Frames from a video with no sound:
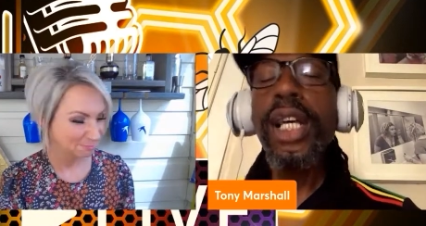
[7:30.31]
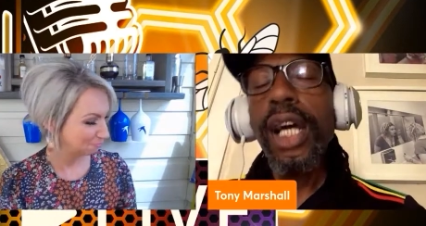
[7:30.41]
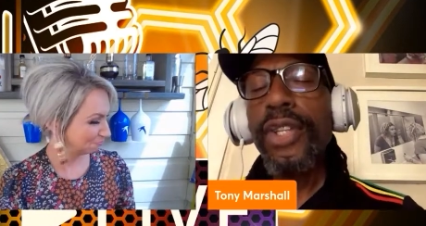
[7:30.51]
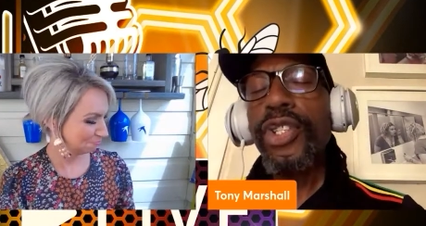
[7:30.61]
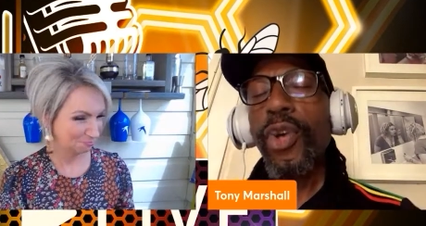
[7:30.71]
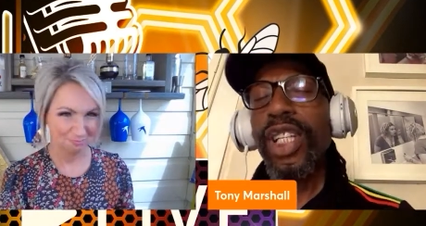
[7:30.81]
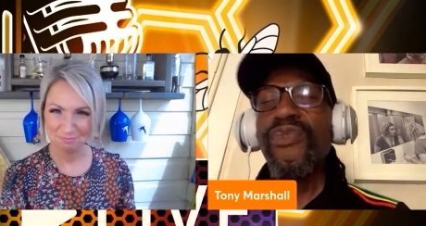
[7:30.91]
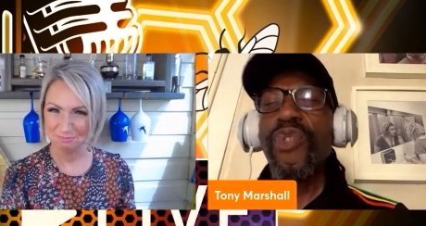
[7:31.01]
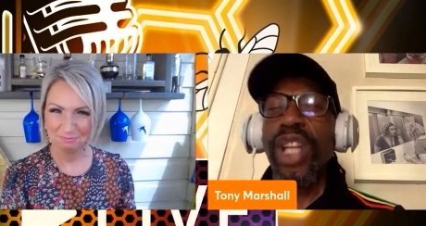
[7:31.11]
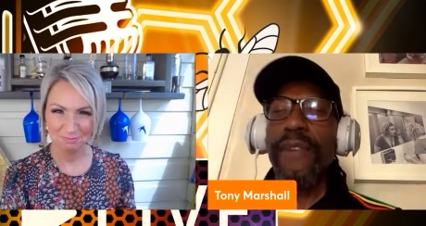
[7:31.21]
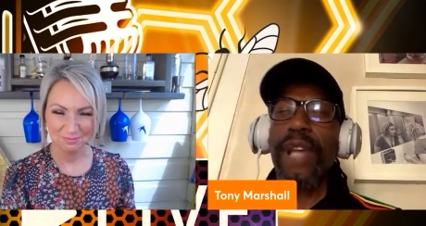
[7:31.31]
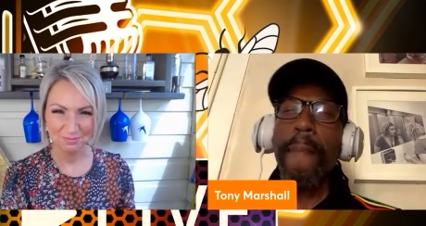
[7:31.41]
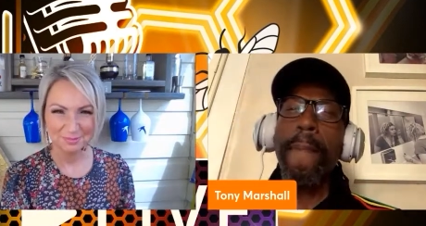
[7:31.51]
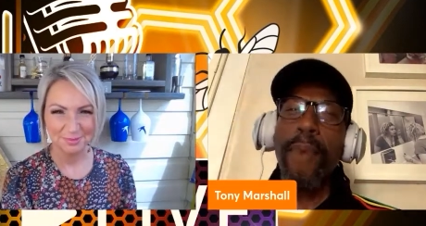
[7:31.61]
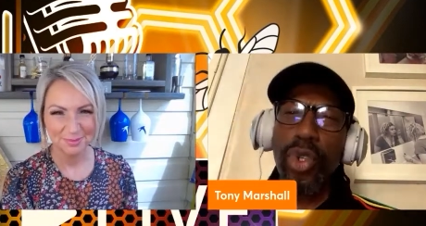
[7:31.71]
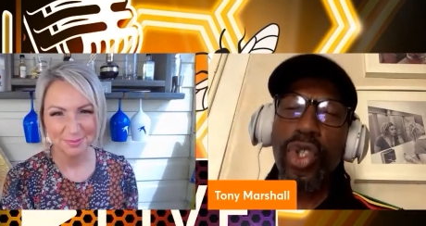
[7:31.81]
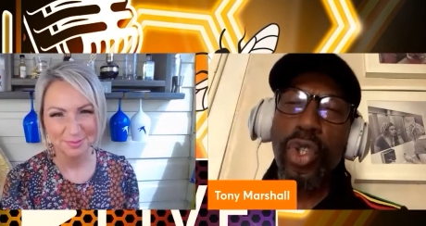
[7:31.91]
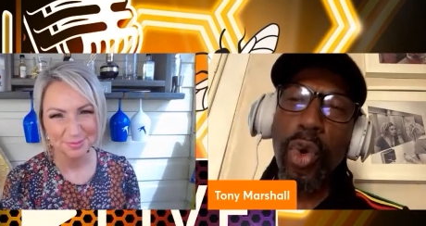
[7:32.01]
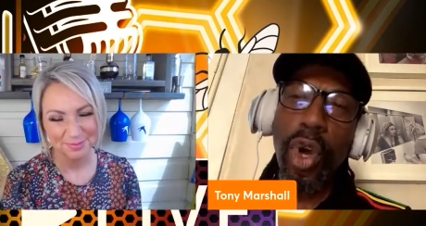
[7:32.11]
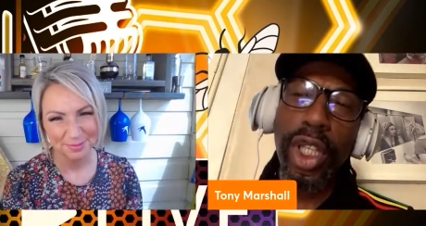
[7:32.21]
Speaker 1: And so I didn't really have that much to
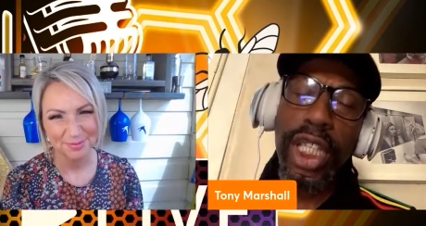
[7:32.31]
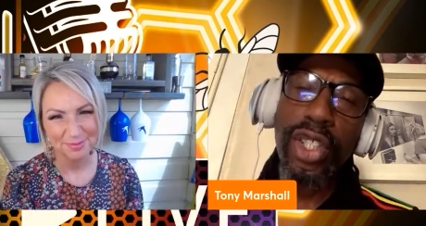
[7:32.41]
go on in